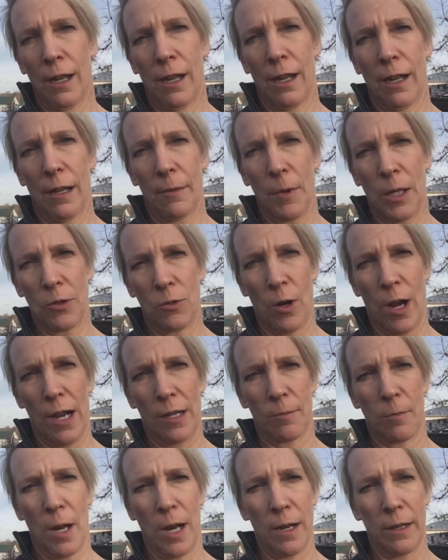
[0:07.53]
I
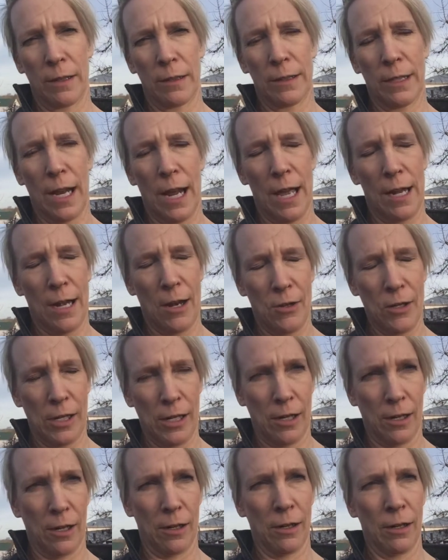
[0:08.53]
dragged my dad out
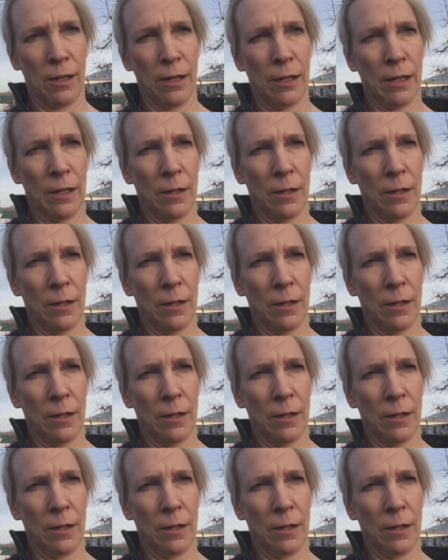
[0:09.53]
here